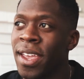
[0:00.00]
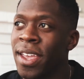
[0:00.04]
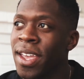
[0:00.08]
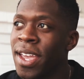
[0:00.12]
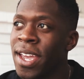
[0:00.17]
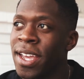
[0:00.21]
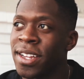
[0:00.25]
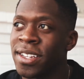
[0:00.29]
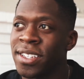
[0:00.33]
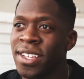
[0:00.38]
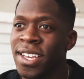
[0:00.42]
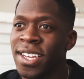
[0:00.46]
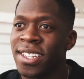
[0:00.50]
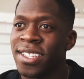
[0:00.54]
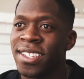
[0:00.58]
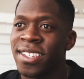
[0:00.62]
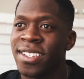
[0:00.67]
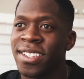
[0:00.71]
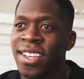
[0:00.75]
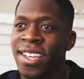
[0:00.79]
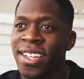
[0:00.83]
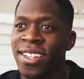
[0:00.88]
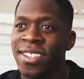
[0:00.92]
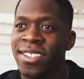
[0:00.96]

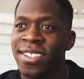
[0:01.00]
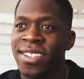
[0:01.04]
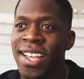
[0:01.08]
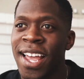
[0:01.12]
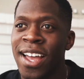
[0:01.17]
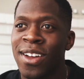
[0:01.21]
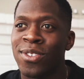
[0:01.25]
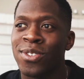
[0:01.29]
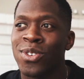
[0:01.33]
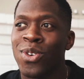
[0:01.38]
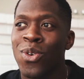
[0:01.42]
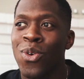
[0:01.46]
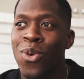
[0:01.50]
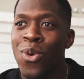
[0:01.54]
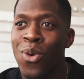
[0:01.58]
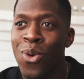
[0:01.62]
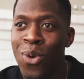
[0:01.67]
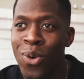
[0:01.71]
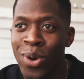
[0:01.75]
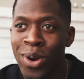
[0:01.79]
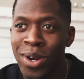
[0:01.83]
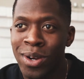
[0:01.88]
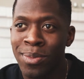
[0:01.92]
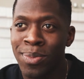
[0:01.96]
It sounds
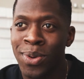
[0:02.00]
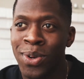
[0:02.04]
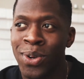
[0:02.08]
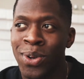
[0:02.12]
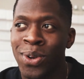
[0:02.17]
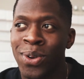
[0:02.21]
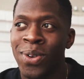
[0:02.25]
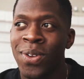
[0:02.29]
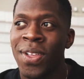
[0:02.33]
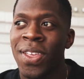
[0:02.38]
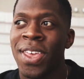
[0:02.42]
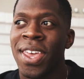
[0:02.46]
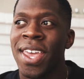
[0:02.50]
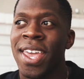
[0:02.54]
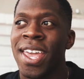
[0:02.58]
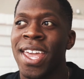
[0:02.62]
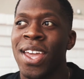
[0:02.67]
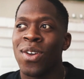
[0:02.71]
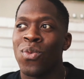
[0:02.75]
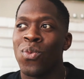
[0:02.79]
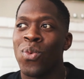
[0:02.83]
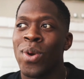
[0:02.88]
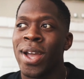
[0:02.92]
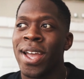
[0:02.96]
horrible
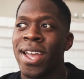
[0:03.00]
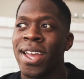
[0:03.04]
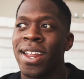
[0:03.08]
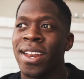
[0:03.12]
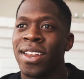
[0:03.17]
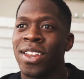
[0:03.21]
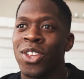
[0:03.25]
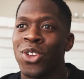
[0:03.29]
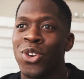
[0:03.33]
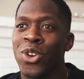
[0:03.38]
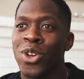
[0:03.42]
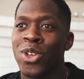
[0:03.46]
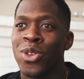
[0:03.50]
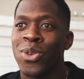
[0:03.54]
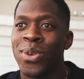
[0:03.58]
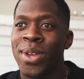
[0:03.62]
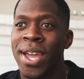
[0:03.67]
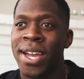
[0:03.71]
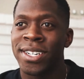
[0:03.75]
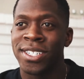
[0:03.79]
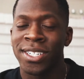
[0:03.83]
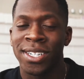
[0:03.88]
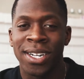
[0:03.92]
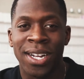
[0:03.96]
when you
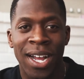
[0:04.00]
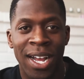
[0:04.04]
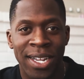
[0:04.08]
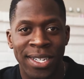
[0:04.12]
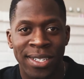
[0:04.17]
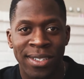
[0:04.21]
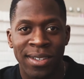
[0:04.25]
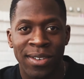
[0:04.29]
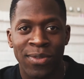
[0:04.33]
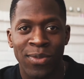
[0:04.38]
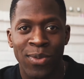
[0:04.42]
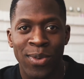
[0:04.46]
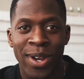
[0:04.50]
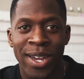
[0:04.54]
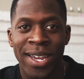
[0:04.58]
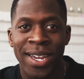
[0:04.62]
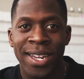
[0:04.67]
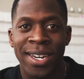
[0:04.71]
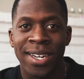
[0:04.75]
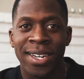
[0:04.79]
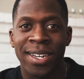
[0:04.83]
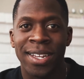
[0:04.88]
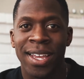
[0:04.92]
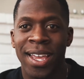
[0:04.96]
catch a gust of
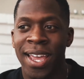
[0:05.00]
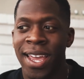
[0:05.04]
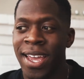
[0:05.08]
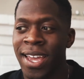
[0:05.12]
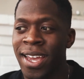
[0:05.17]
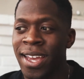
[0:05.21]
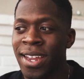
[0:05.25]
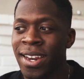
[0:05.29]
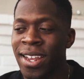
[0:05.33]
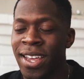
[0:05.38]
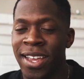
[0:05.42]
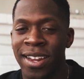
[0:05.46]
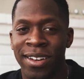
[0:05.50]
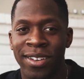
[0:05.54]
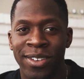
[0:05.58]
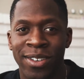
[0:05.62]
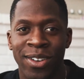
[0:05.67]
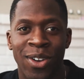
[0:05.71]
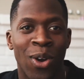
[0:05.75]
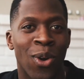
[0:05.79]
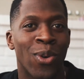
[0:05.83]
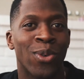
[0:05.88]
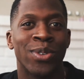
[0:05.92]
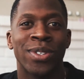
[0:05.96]
wind and
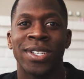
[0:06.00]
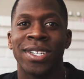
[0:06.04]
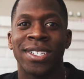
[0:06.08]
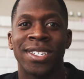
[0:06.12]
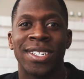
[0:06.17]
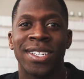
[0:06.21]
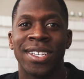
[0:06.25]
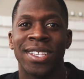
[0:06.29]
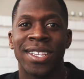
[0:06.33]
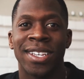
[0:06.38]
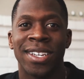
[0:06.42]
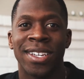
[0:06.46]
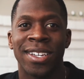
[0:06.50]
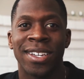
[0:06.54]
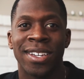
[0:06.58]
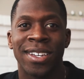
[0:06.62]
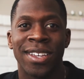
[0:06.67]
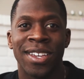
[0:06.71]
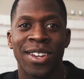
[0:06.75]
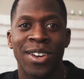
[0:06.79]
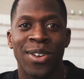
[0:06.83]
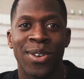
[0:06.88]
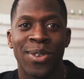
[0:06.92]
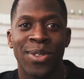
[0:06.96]
it goes into the
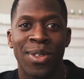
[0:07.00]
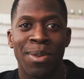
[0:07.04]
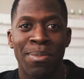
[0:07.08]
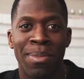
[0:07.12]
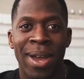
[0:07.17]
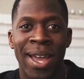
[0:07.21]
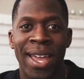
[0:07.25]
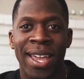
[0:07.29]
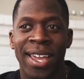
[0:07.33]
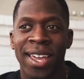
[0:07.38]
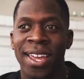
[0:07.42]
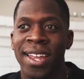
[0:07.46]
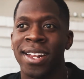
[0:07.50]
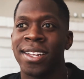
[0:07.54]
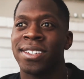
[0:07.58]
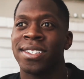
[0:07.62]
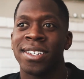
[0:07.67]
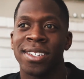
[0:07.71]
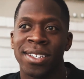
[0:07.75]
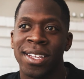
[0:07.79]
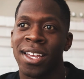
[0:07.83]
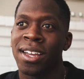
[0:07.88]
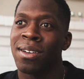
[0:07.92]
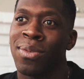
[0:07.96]
the mic, and it's
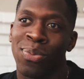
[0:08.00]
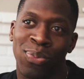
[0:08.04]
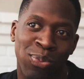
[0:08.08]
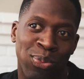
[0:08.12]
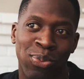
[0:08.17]
just like,